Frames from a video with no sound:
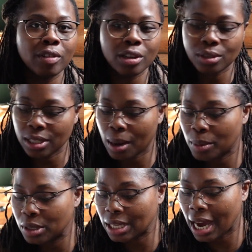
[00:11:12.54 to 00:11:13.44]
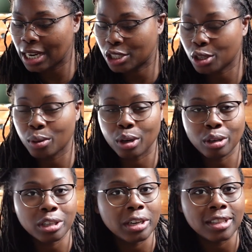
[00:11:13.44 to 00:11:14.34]
of needle stoppers I showed
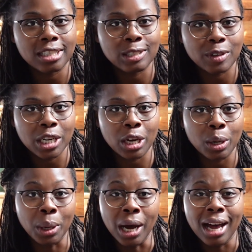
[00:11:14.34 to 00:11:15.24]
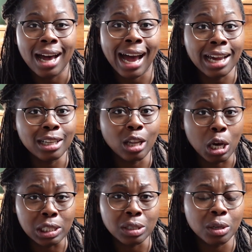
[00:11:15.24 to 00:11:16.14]
earlier in this video, I had
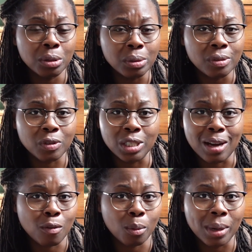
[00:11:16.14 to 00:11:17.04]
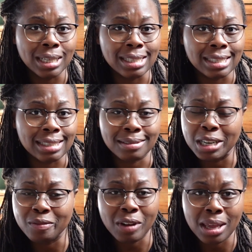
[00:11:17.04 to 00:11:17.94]
lost those for several months,
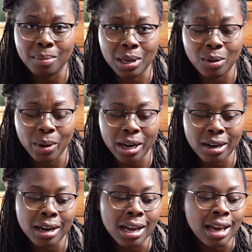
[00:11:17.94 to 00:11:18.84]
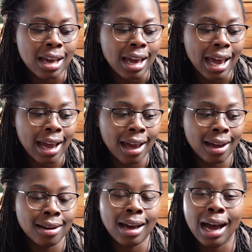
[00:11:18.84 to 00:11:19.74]
couldn't find them anywhere.
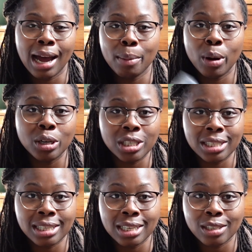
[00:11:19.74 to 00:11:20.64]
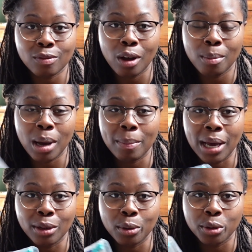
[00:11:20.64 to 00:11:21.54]
And I purchased these from
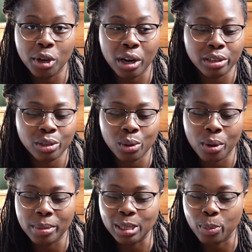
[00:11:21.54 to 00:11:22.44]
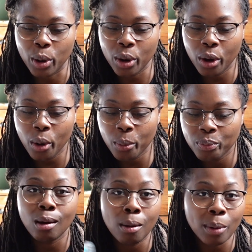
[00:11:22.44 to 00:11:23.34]
my local yarn store, Miss Pearl.
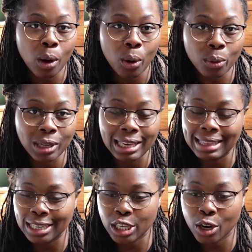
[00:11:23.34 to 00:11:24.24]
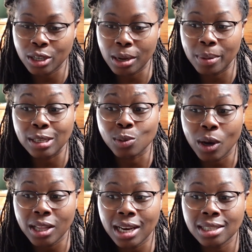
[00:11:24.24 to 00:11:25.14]
Lo and behold, they turned up, as
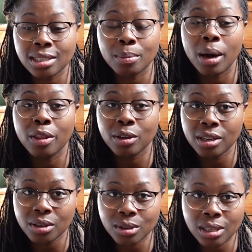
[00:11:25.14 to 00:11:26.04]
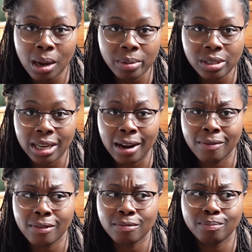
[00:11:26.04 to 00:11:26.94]
well as some other needle stoppers that
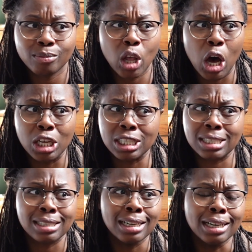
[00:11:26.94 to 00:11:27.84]
I've lost